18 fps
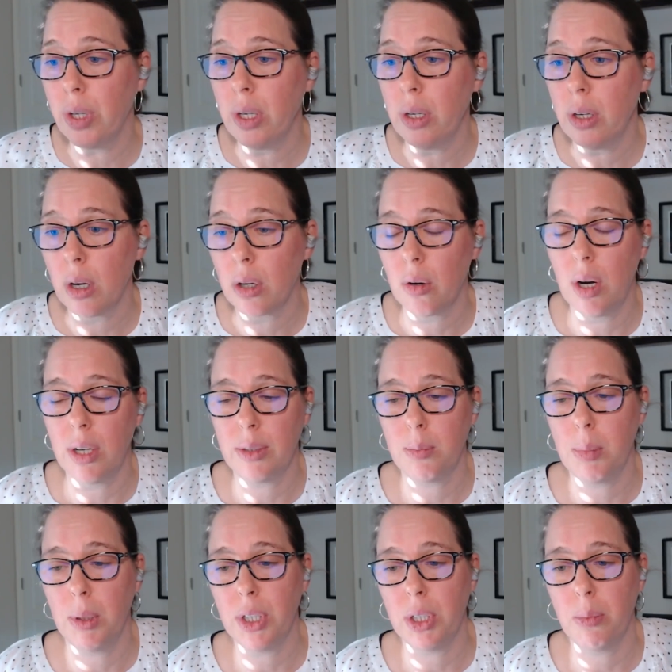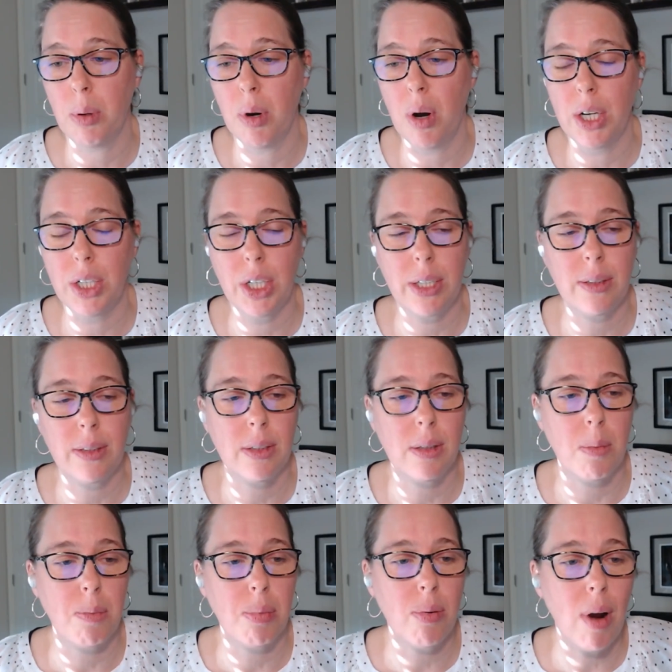it across a bunch of projects.
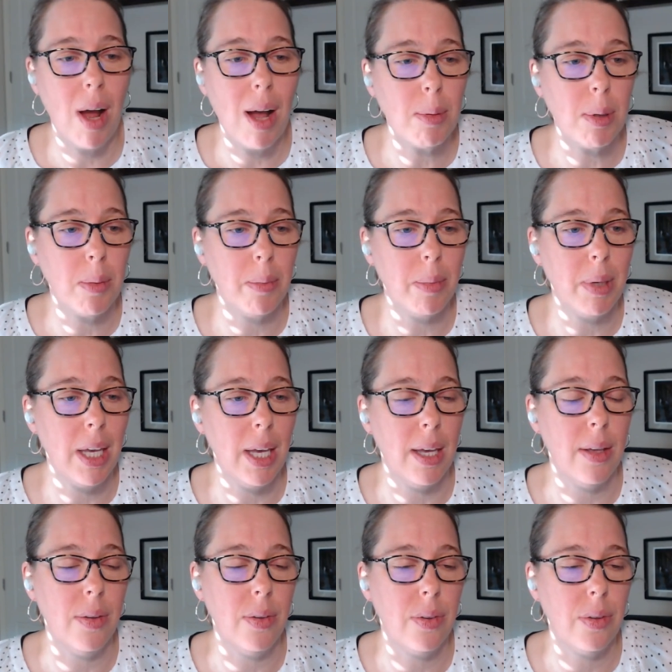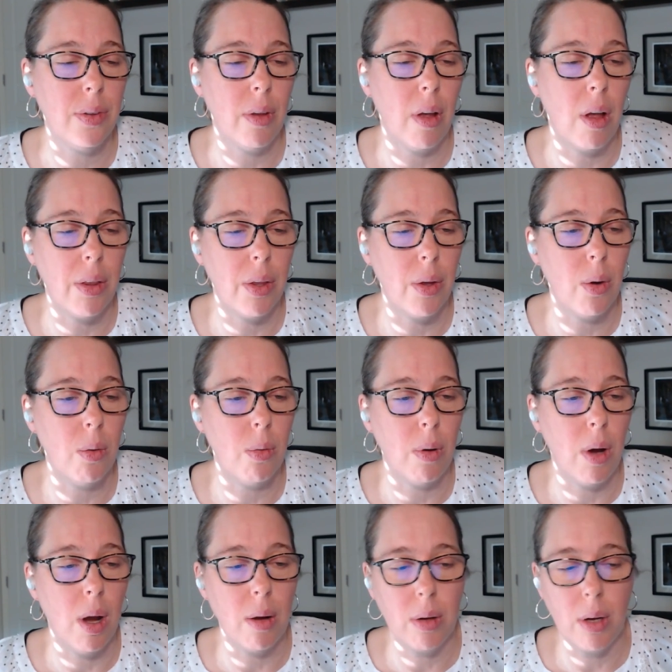The problem is,
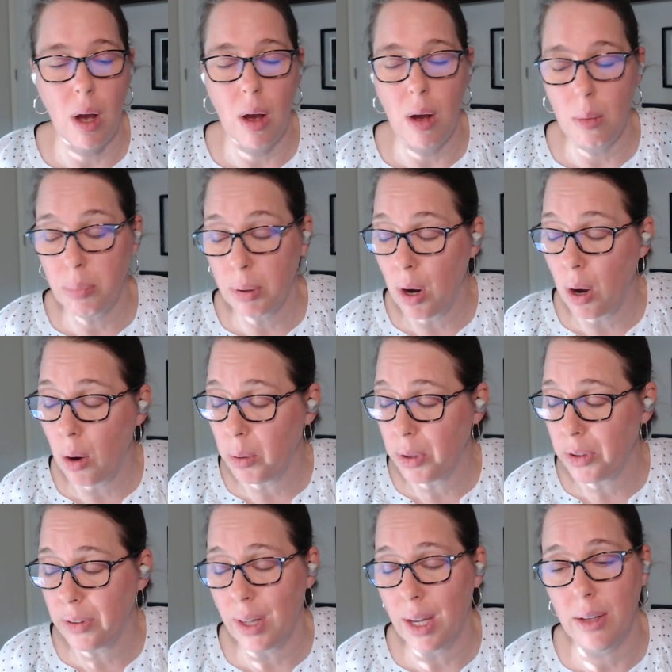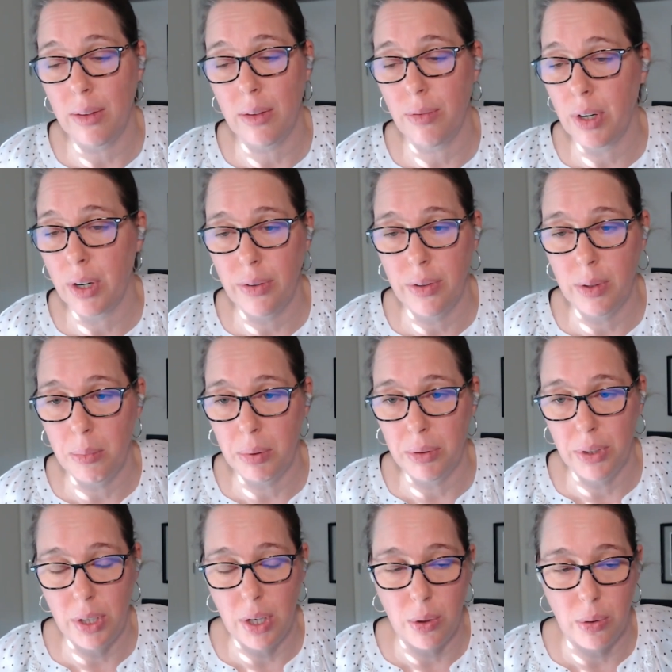although a pro is that it's very
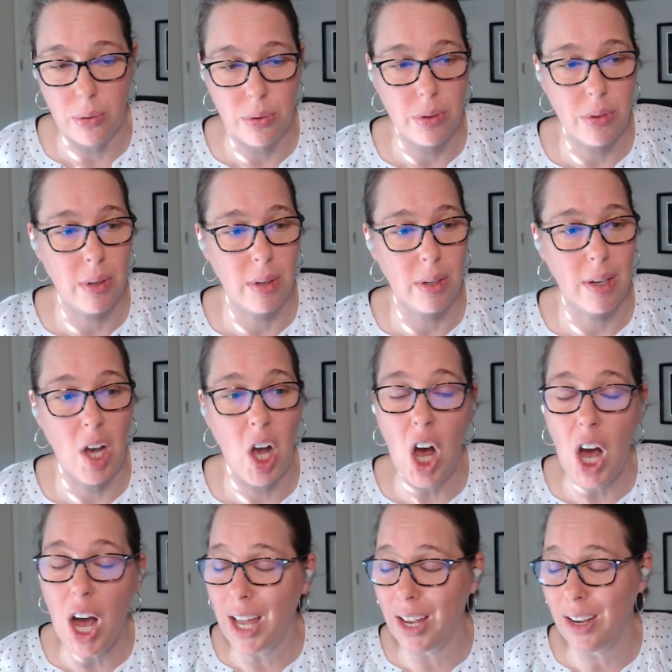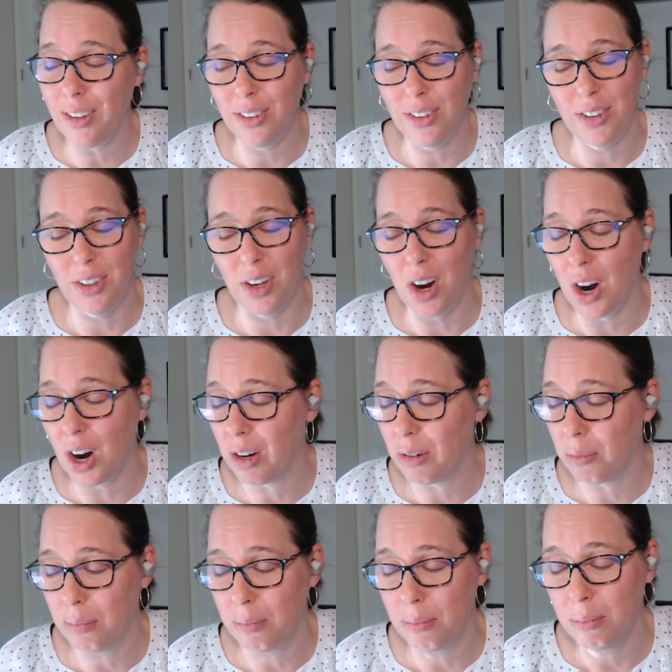simple to use, the cons
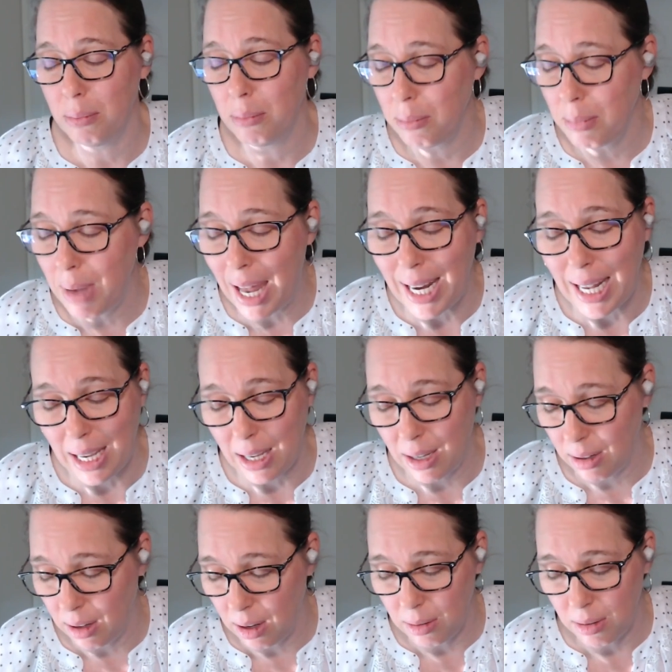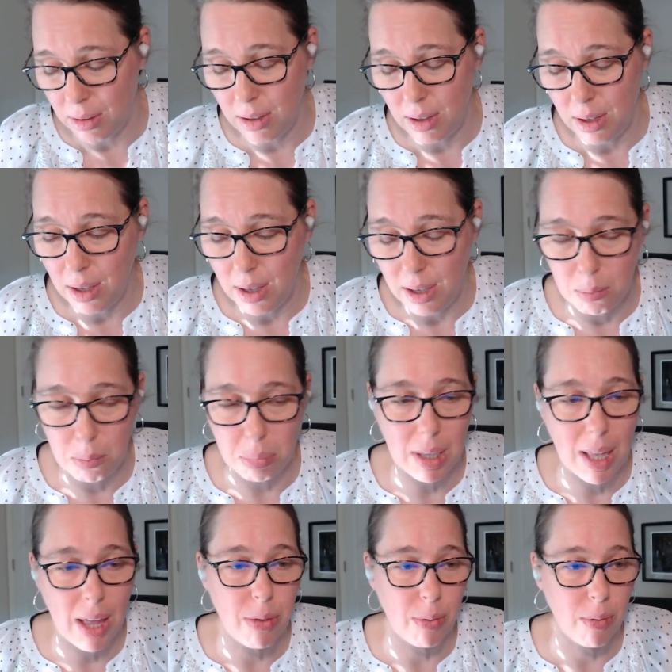are many and
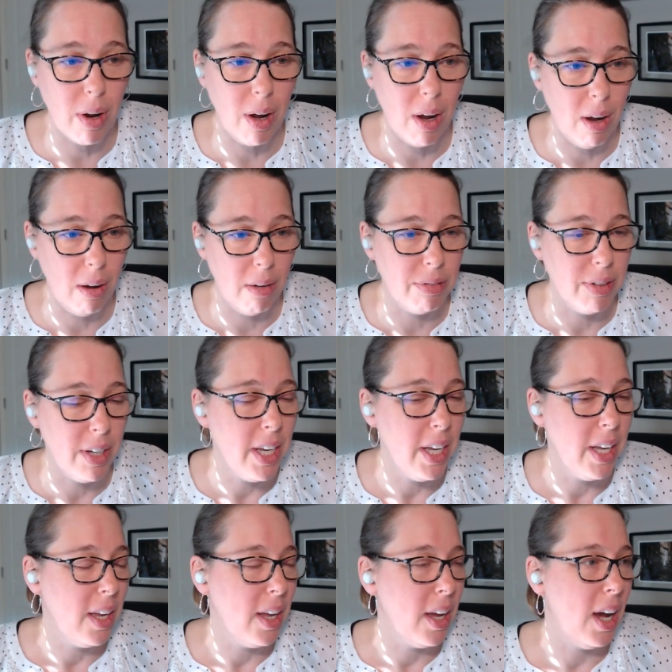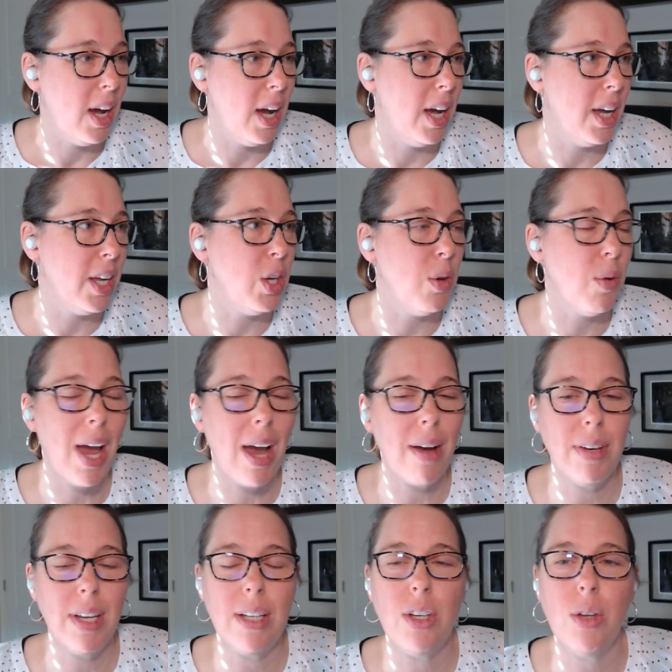plethora of.
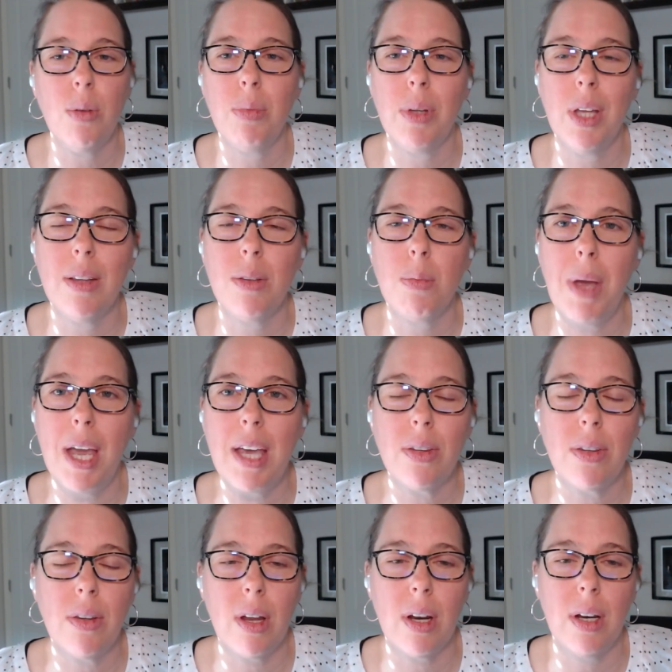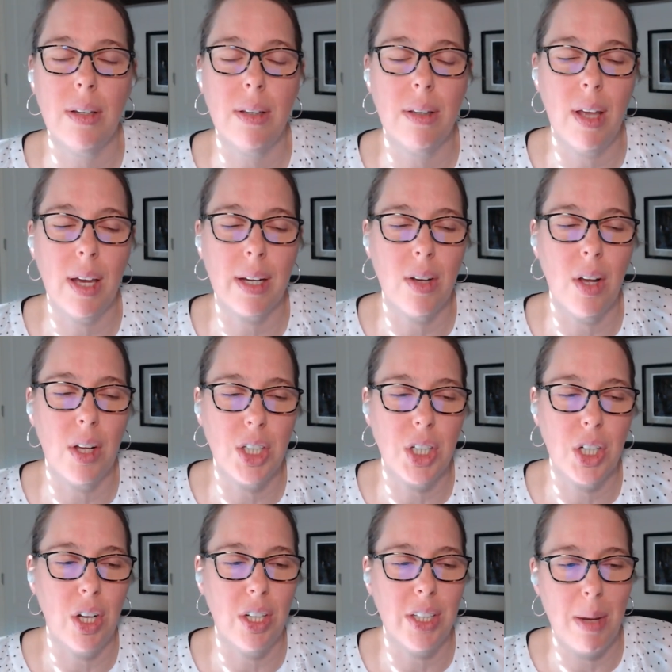It's based on a
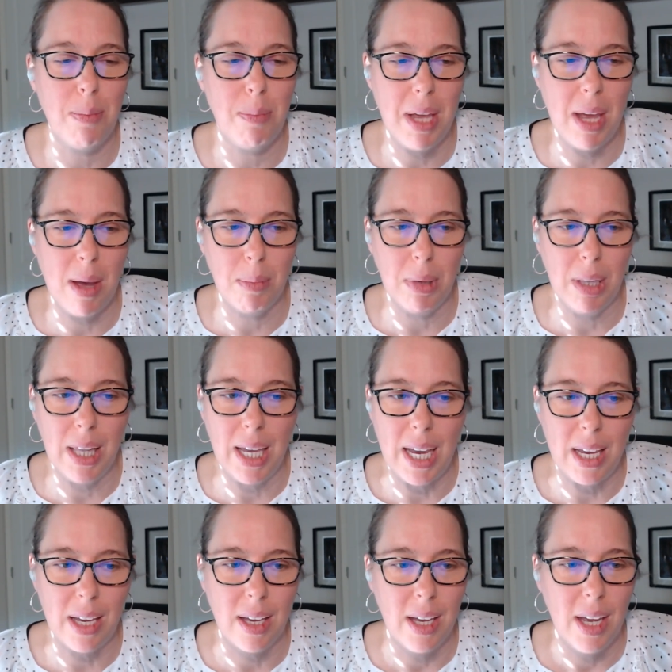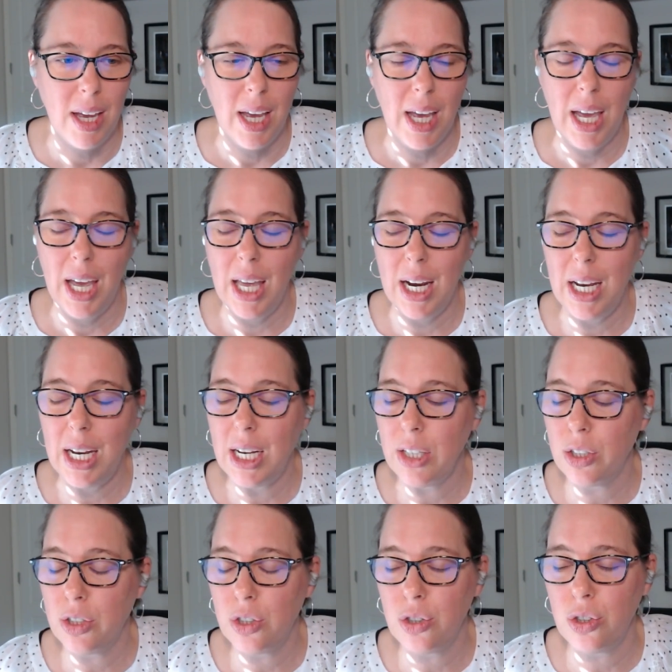technology called npm link, and it
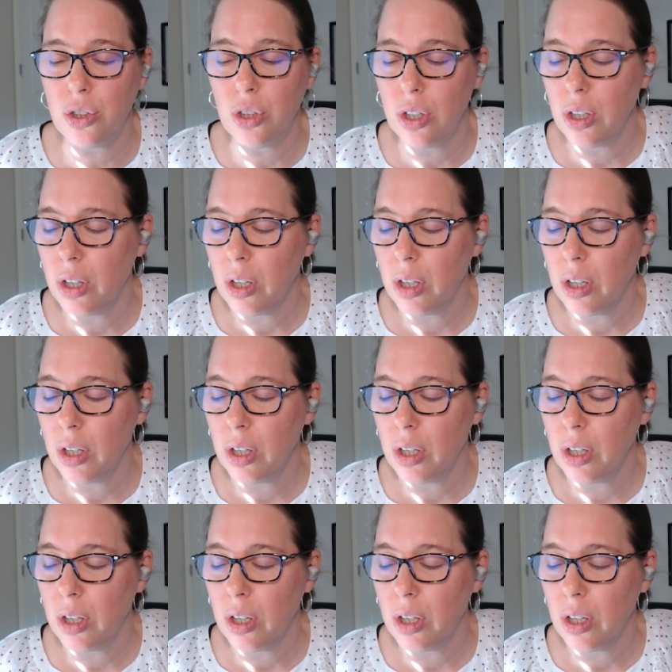is